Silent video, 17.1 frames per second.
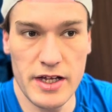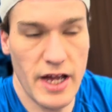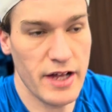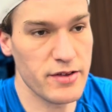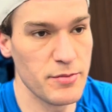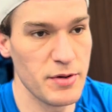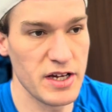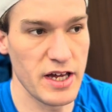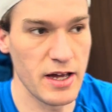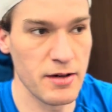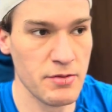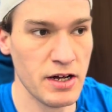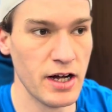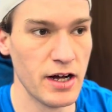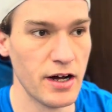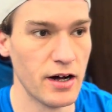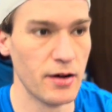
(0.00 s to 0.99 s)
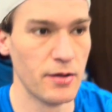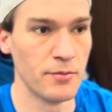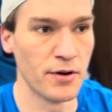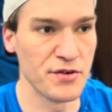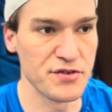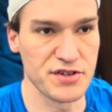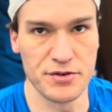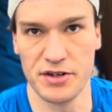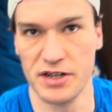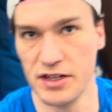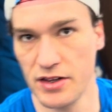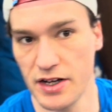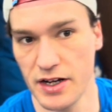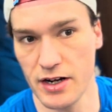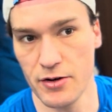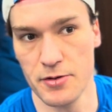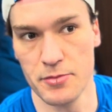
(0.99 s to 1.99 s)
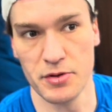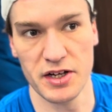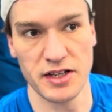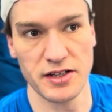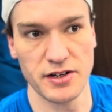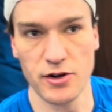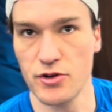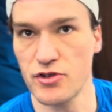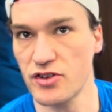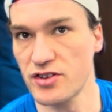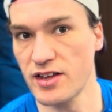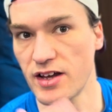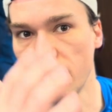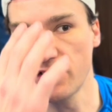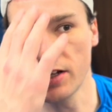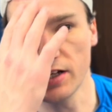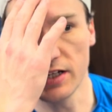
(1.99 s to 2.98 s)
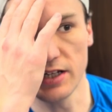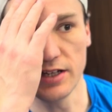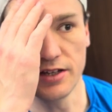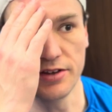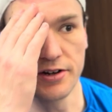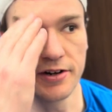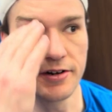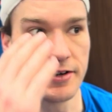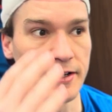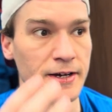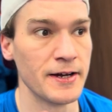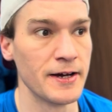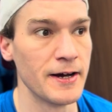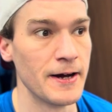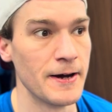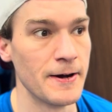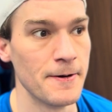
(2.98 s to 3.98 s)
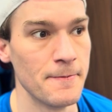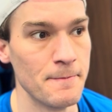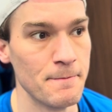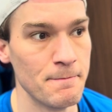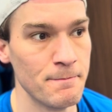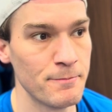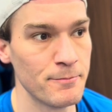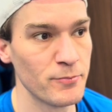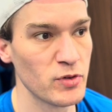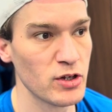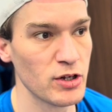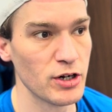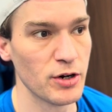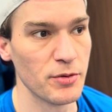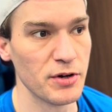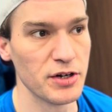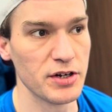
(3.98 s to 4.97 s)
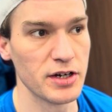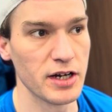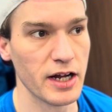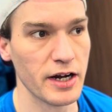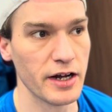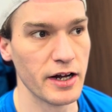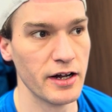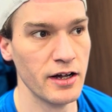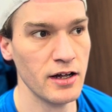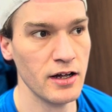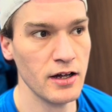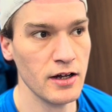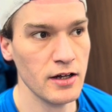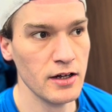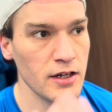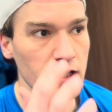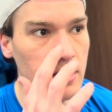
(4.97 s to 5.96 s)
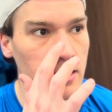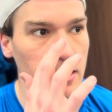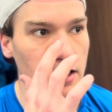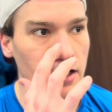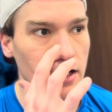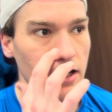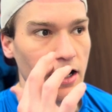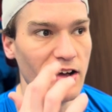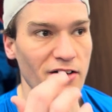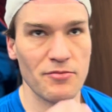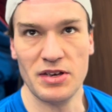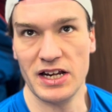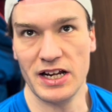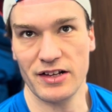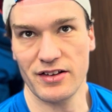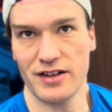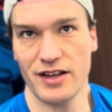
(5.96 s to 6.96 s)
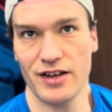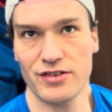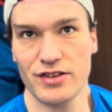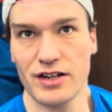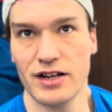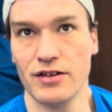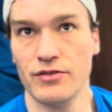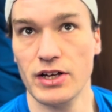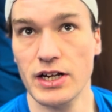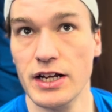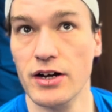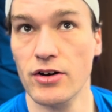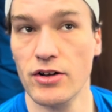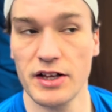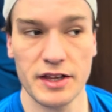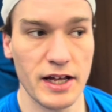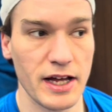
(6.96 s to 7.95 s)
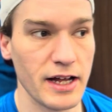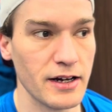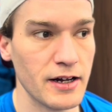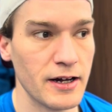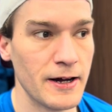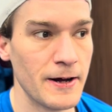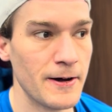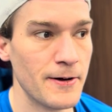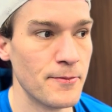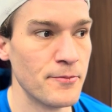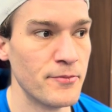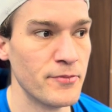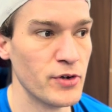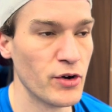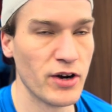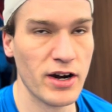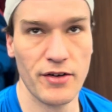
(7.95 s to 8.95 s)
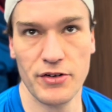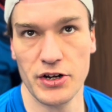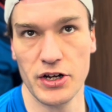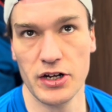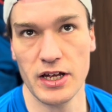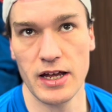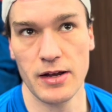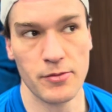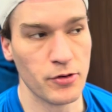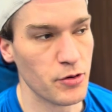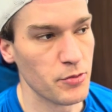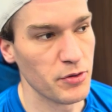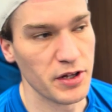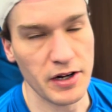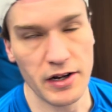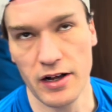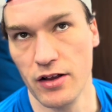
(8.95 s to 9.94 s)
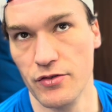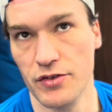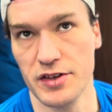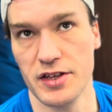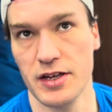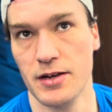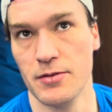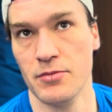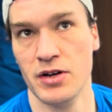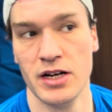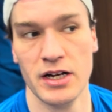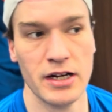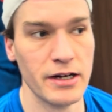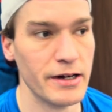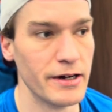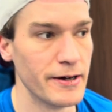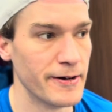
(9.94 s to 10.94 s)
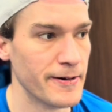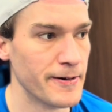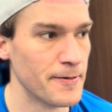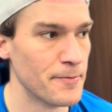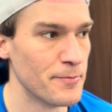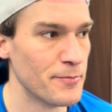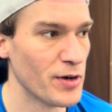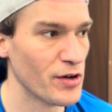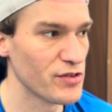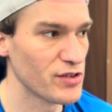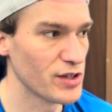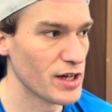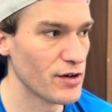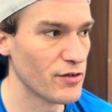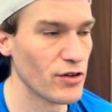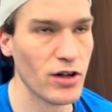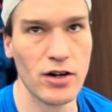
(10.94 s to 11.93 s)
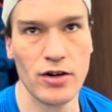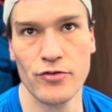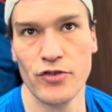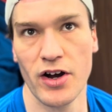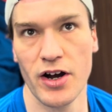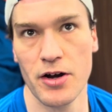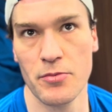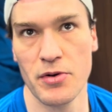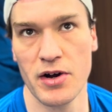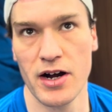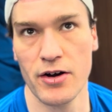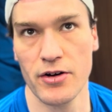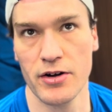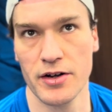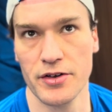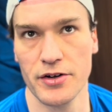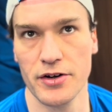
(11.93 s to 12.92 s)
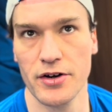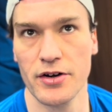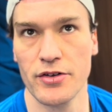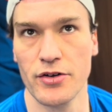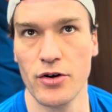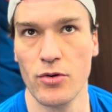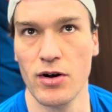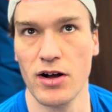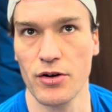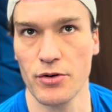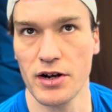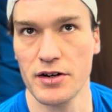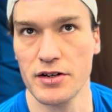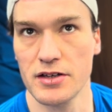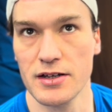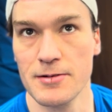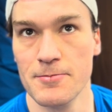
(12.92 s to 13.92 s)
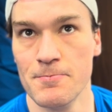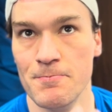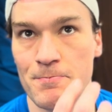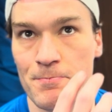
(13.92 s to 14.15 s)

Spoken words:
Yeah, it's a big game. Obviously, we didn't like how we played. The coaching staff didn't either. And, when you kind of have meetings like yesterday, video like that, you don't have a good game when we're playing a hell of a team. Obviously, they have a lot of firepower and they're a well-rounded team.